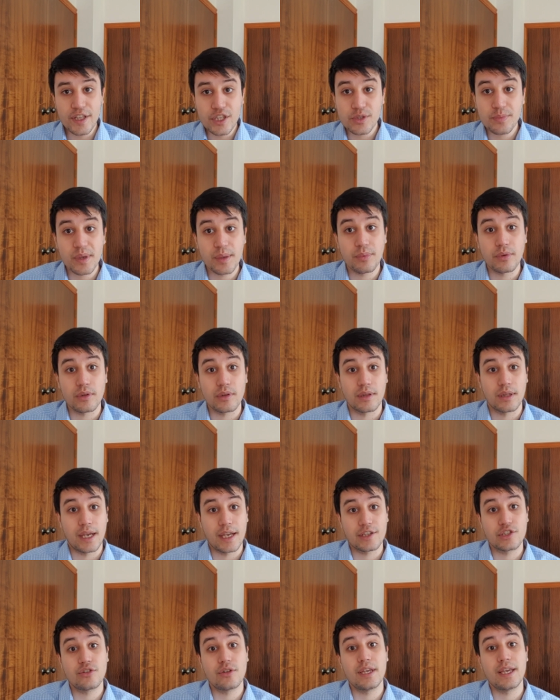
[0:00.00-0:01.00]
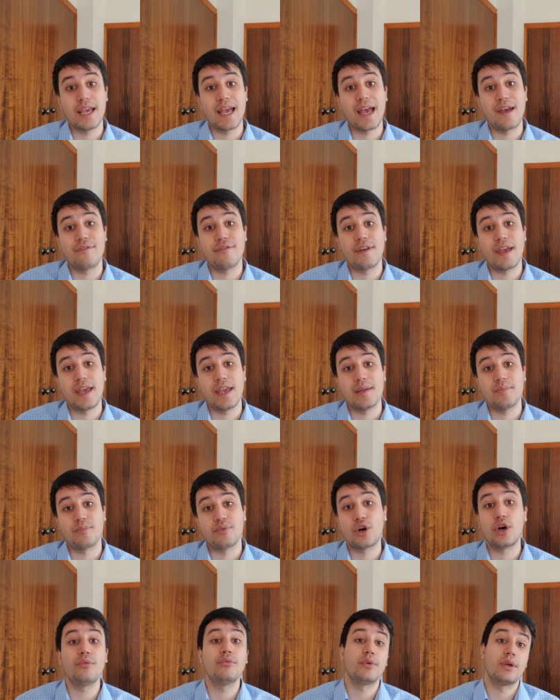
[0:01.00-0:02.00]
French people actually have
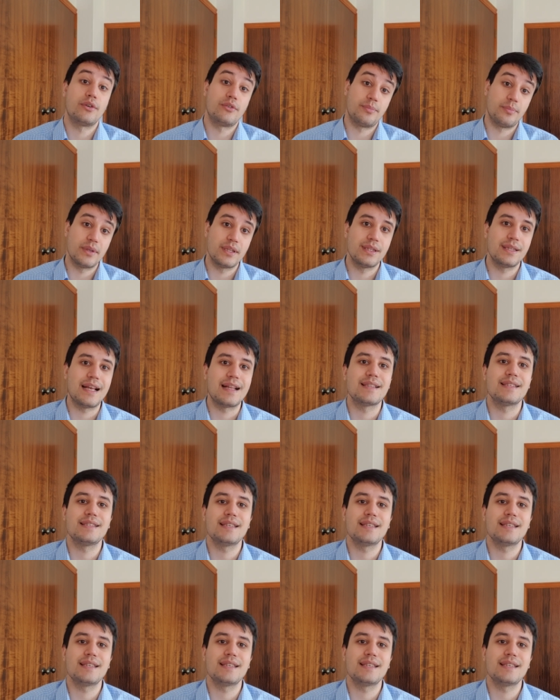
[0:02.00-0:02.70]
a proverb